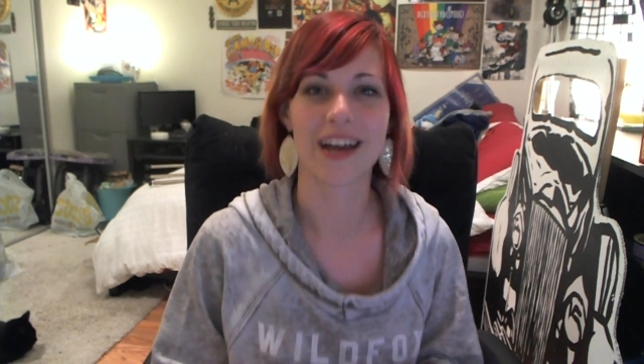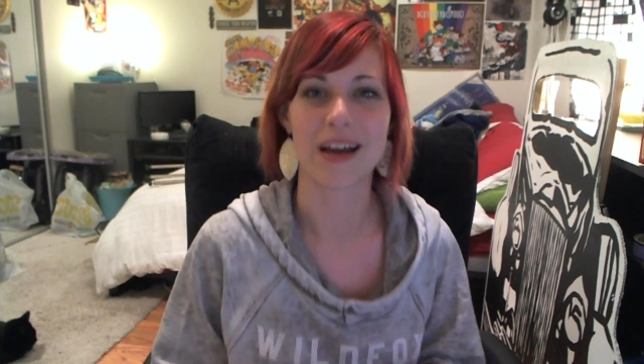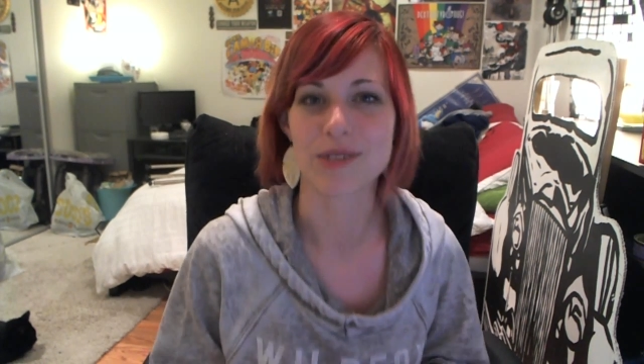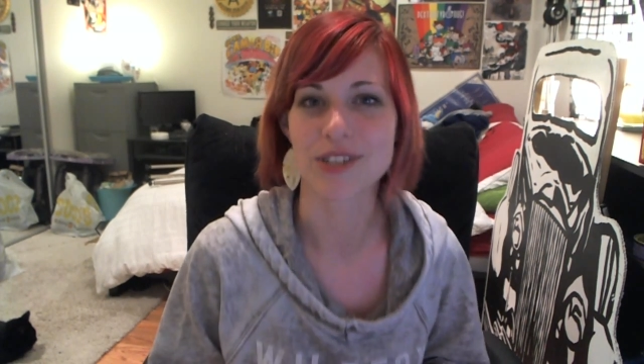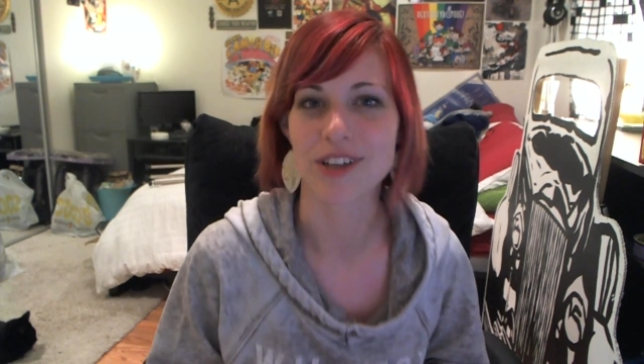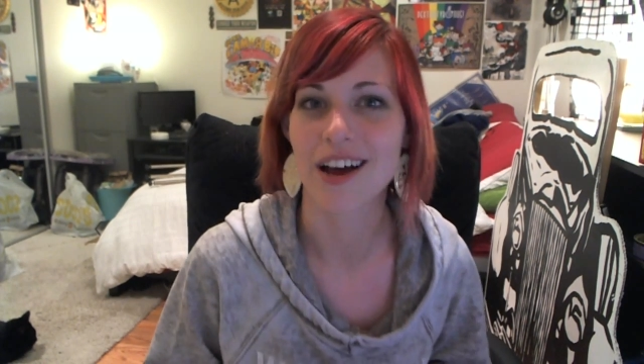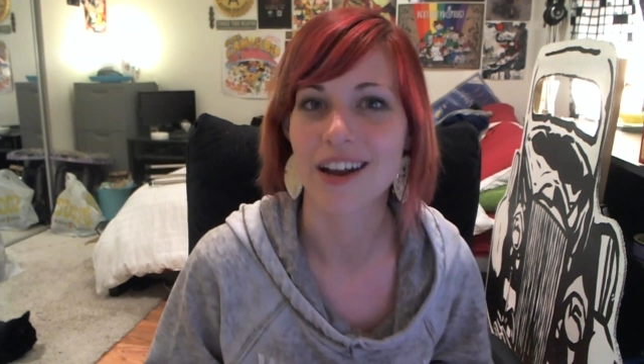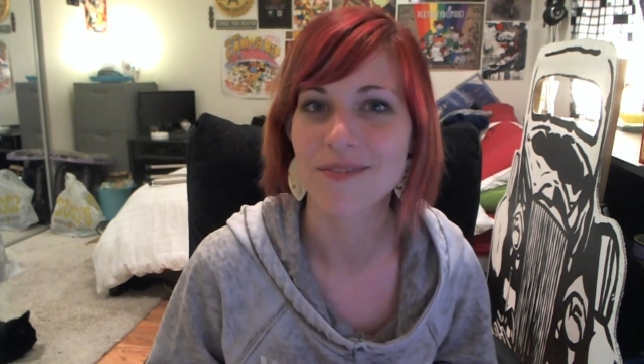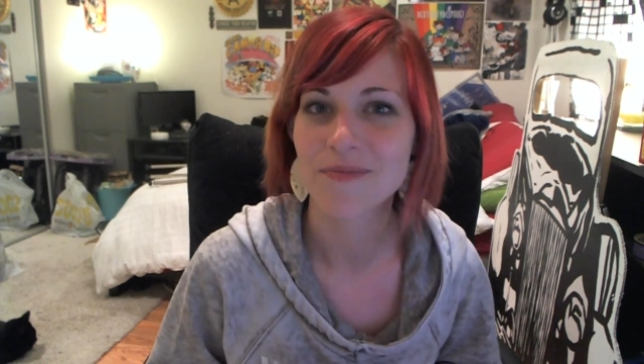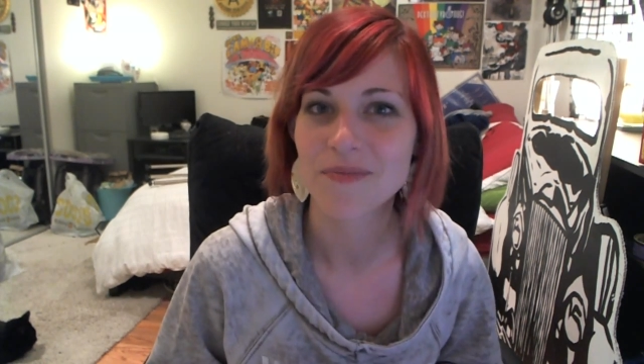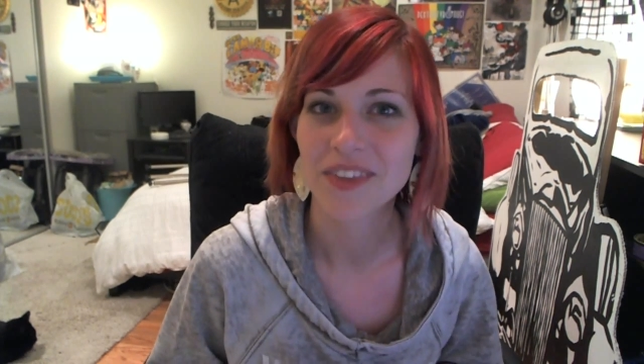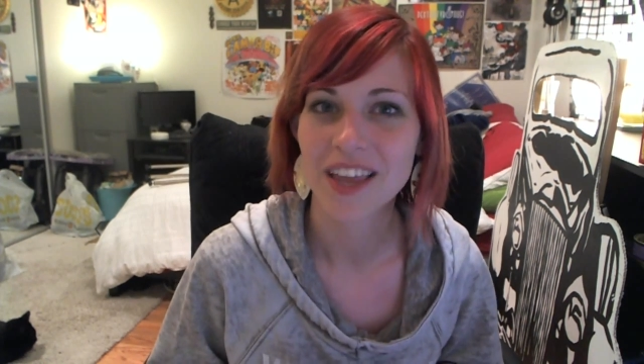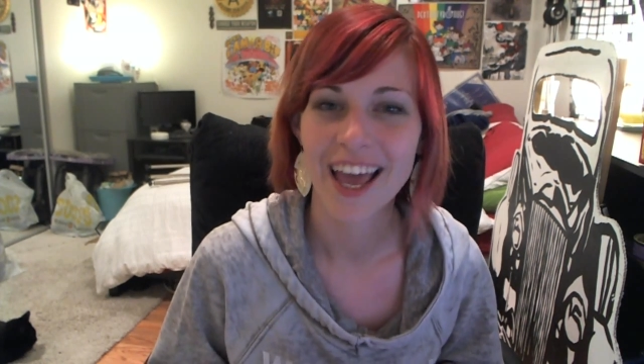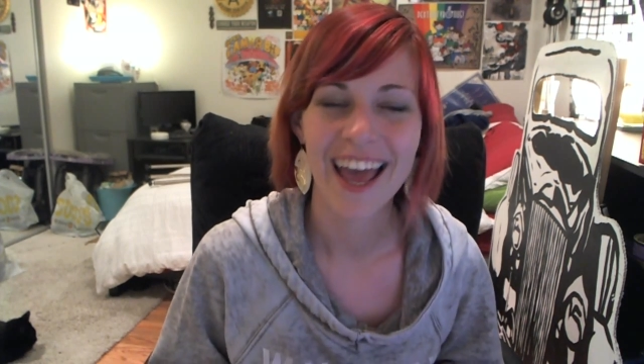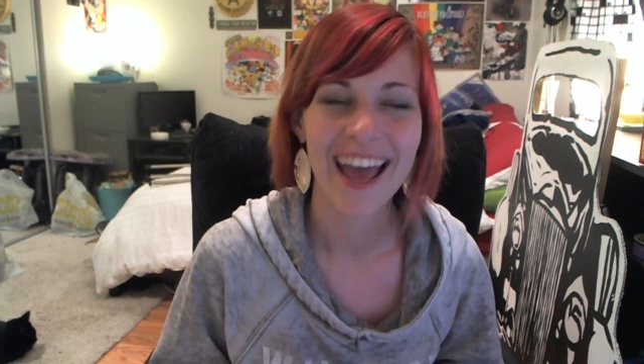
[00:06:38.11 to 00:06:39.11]
Amazon
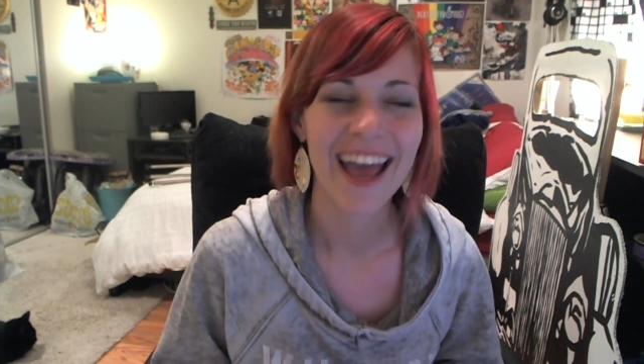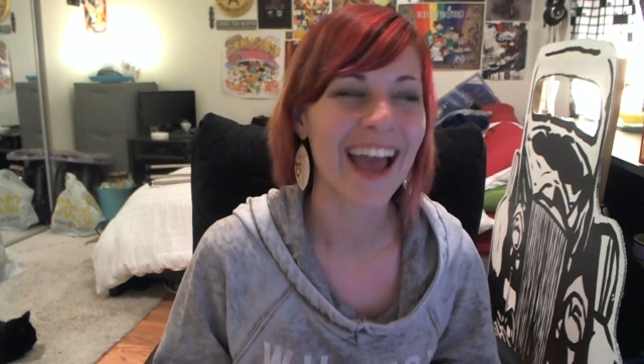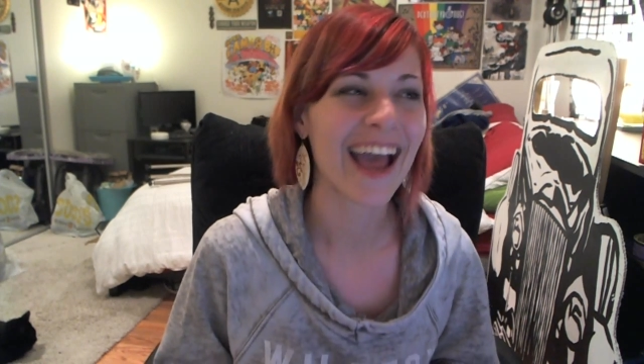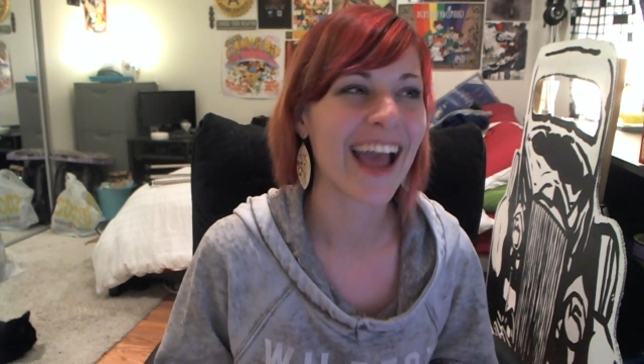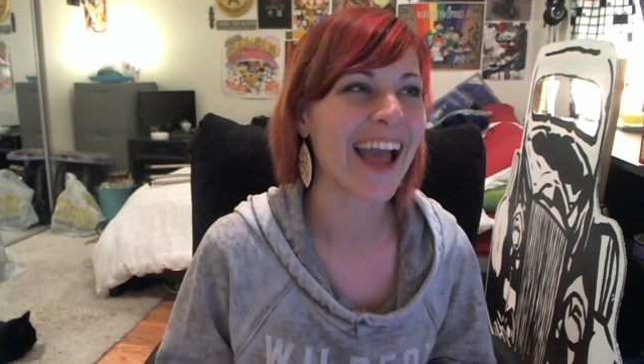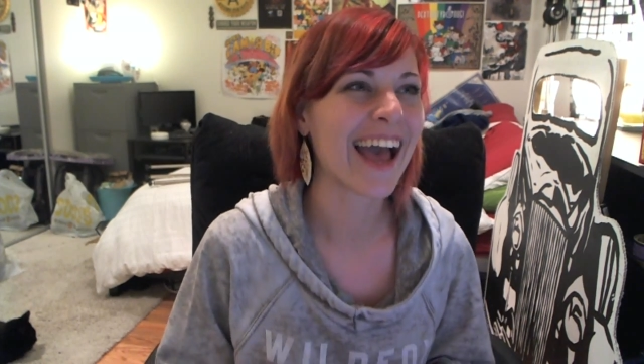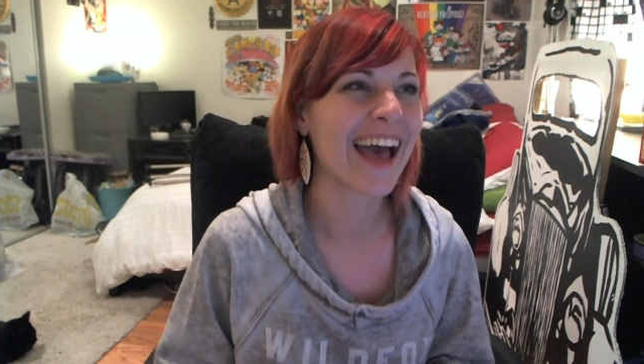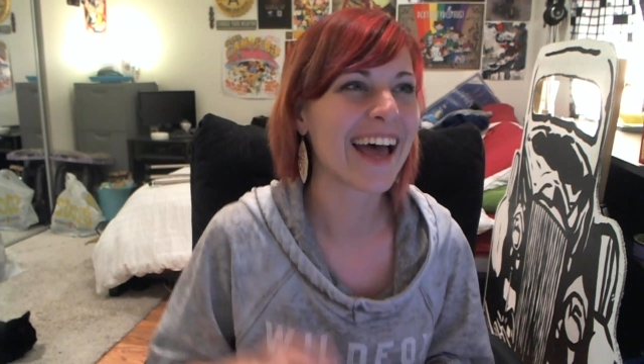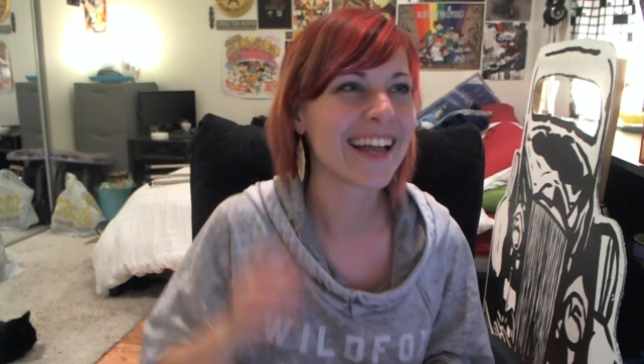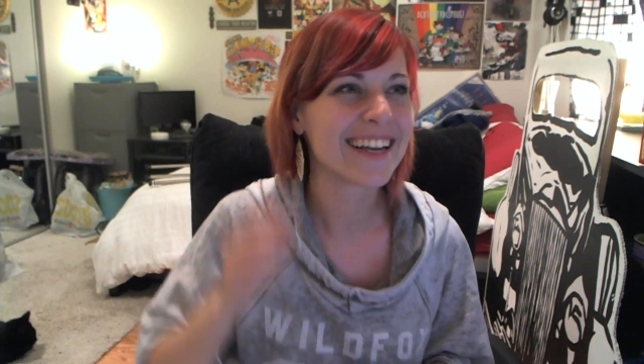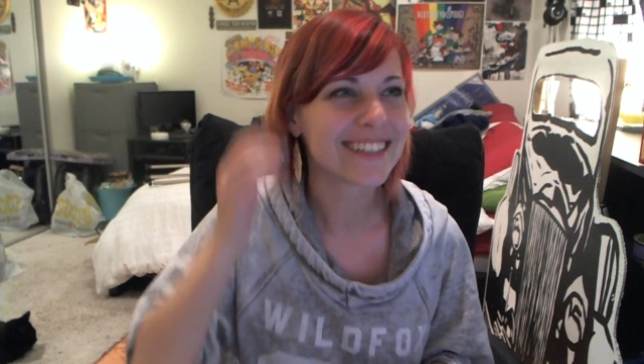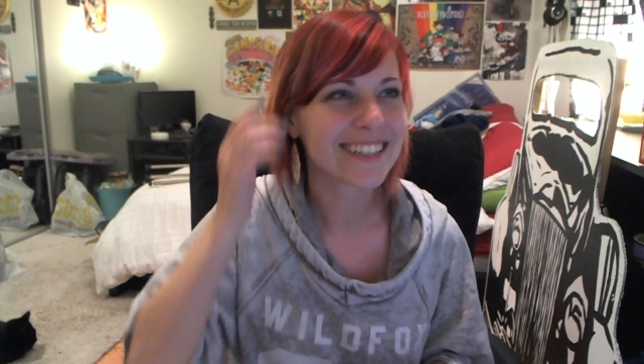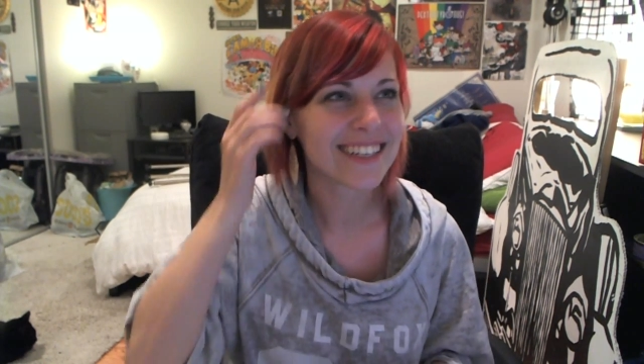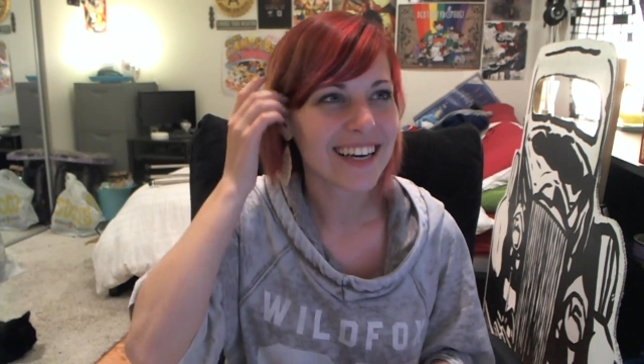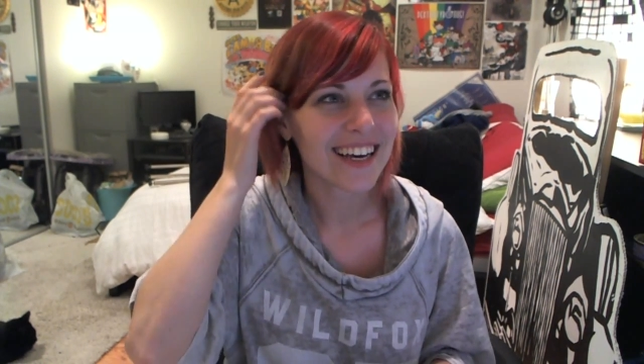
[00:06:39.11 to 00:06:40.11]

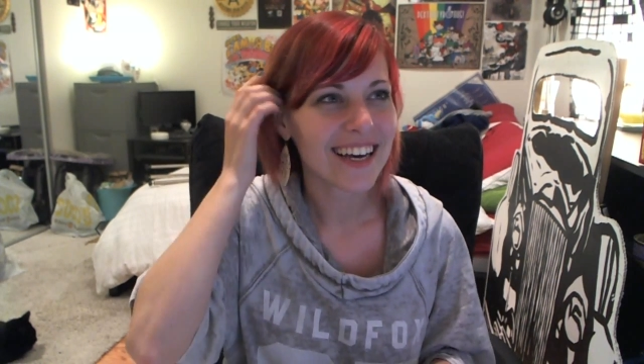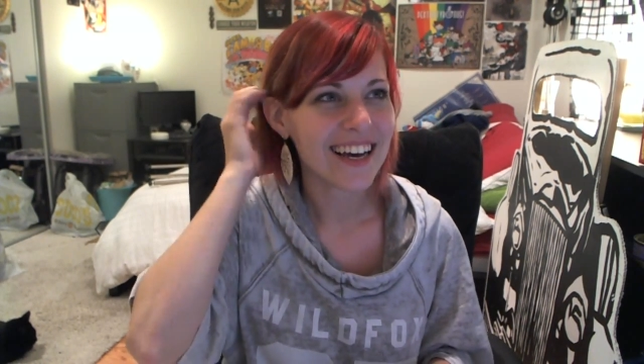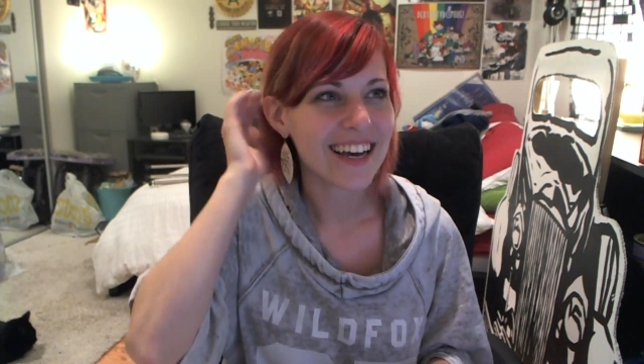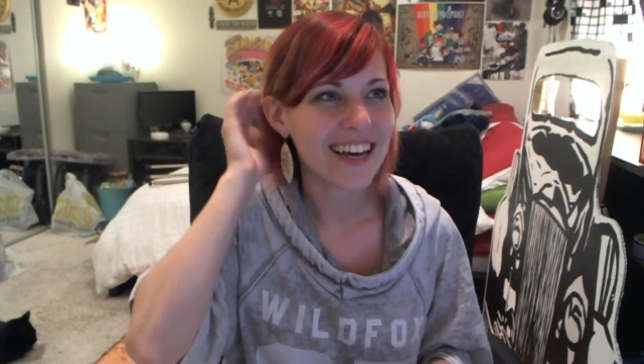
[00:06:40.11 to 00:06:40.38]
and